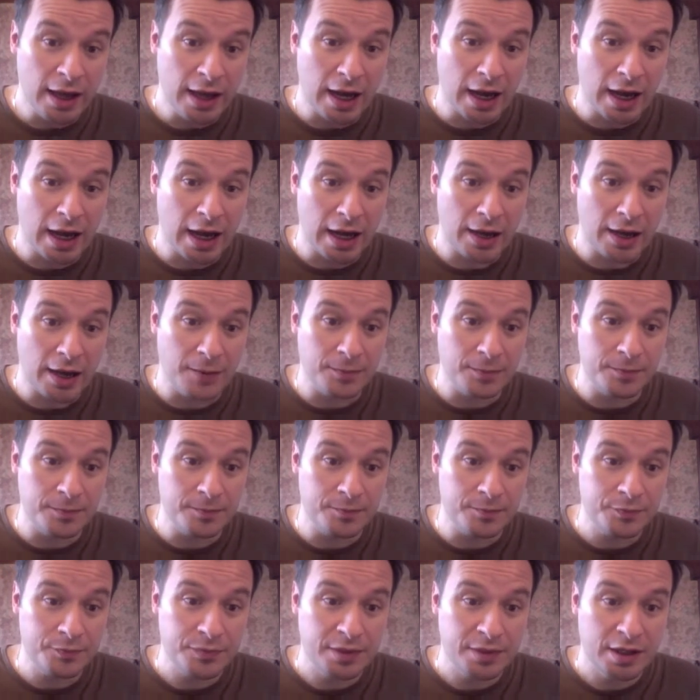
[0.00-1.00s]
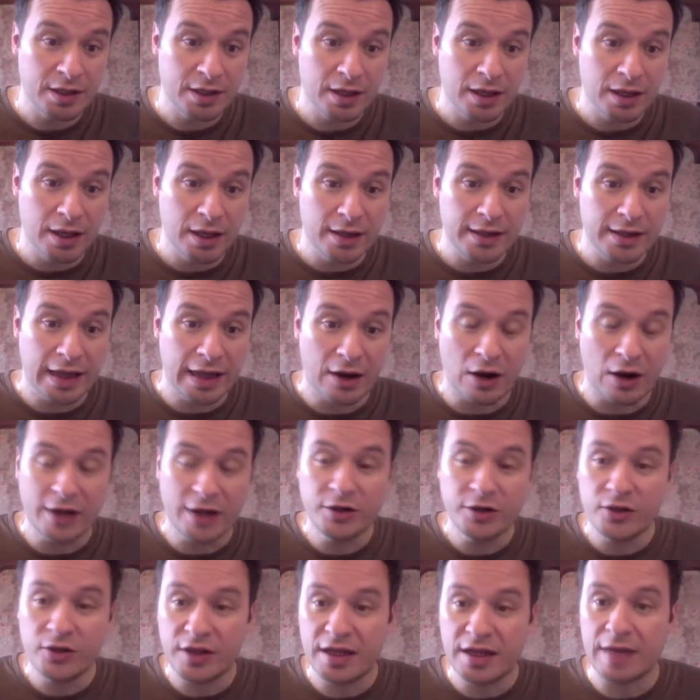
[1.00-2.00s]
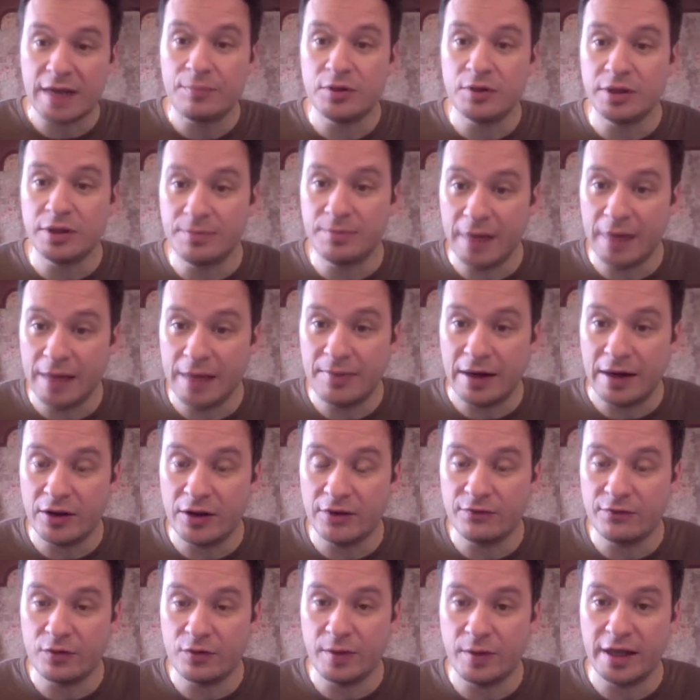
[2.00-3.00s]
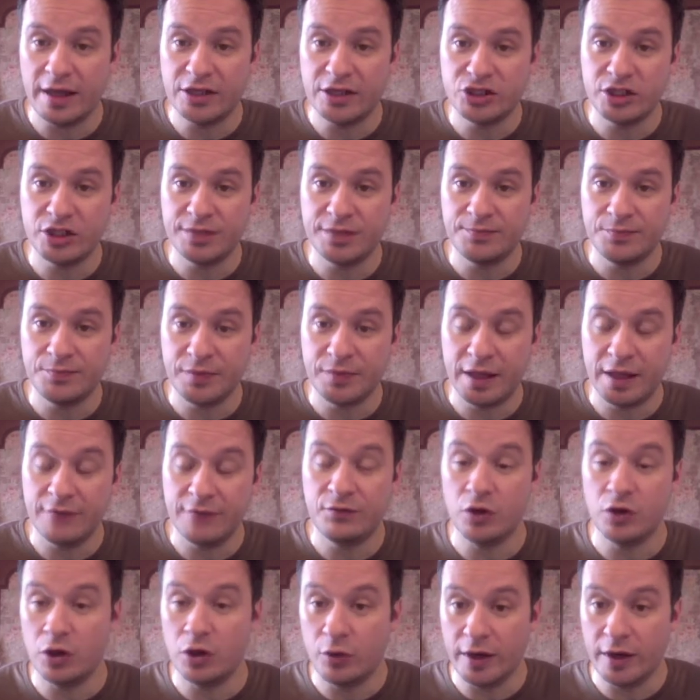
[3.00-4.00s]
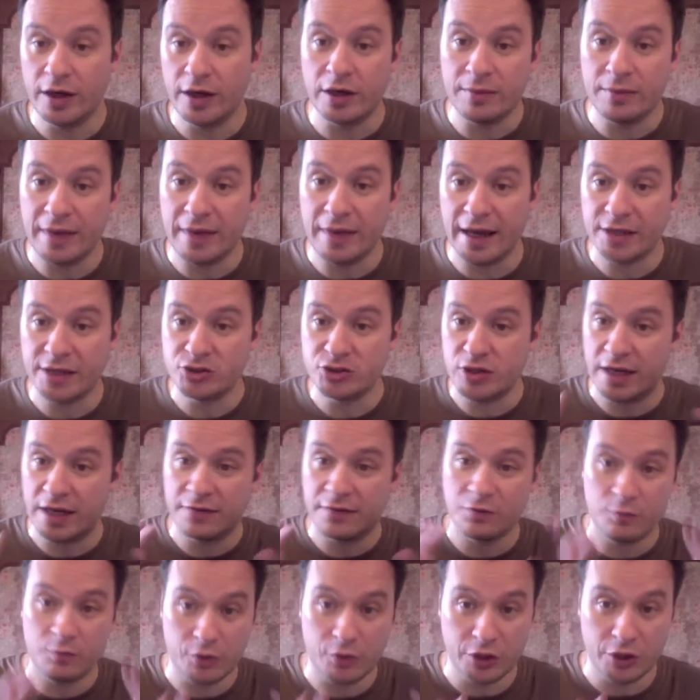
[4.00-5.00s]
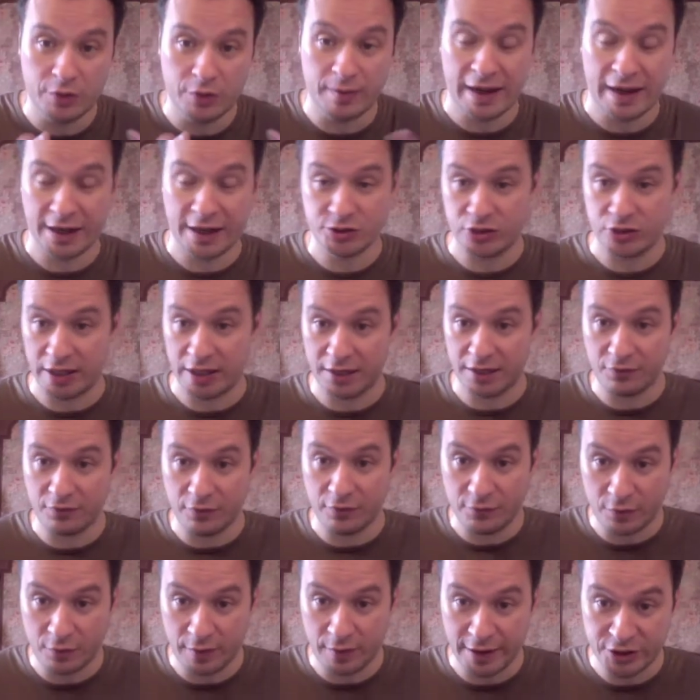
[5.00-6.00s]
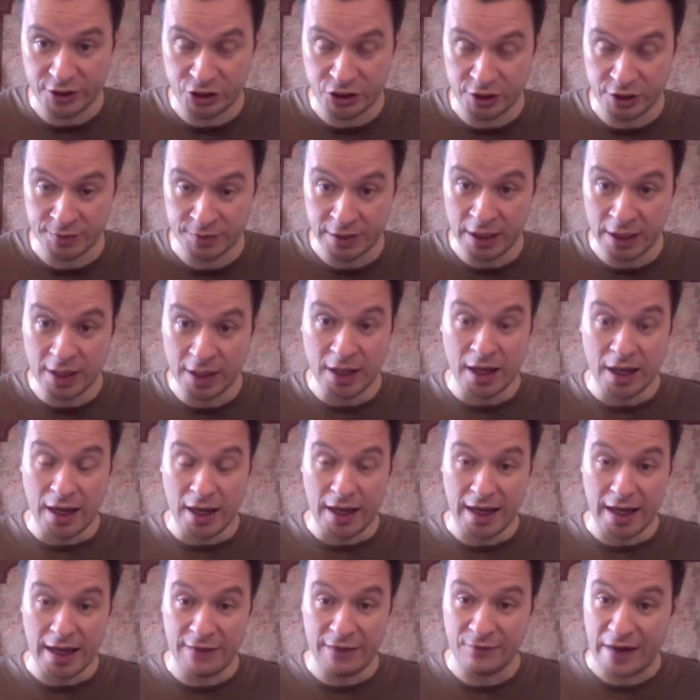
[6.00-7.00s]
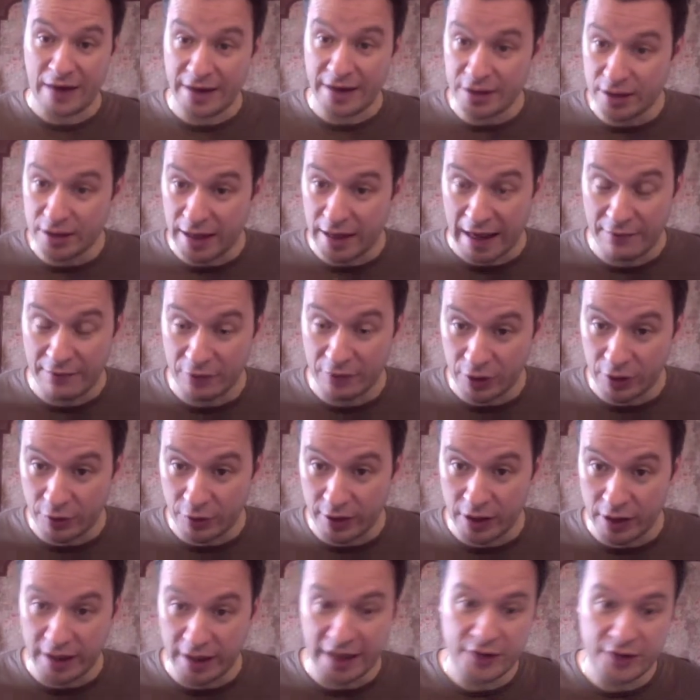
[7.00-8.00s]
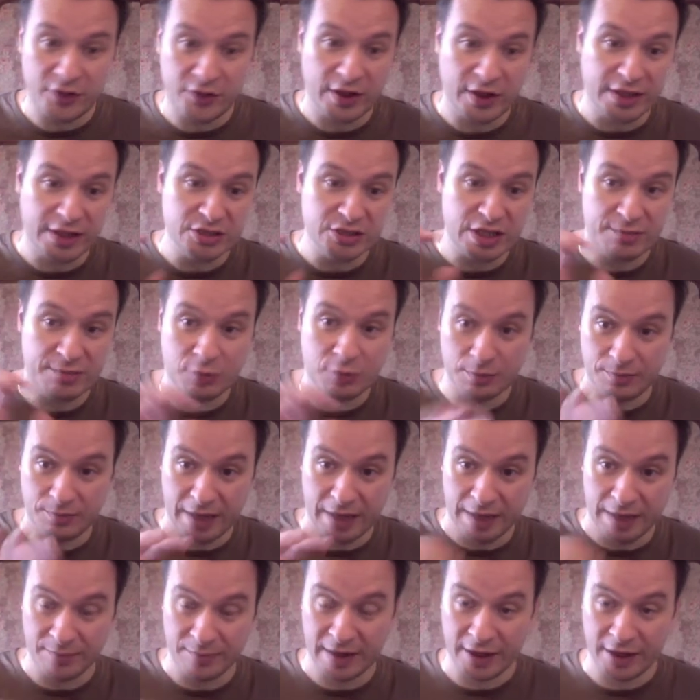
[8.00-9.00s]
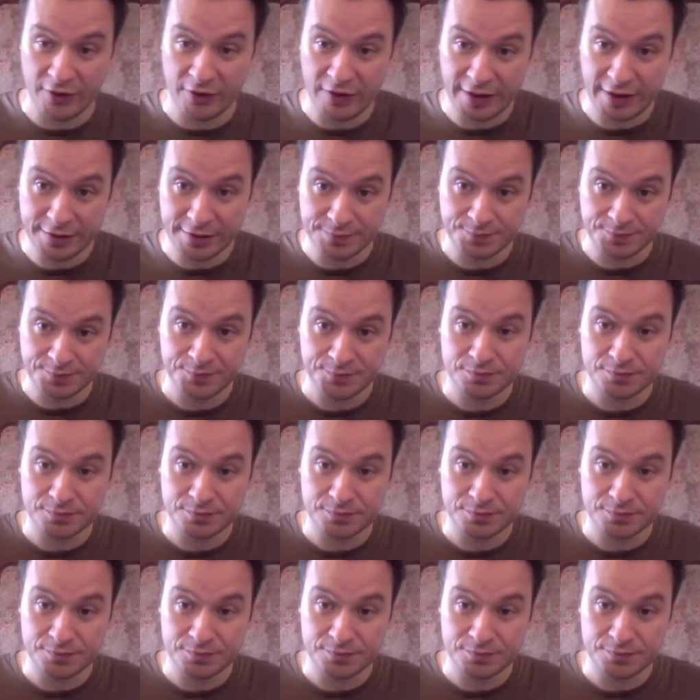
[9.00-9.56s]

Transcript: Um, now, under this, I put the PayPal information. If you agreed on a bank transfer, put your bank transfer information. If I haven't agreed on anything, I just put PayPal there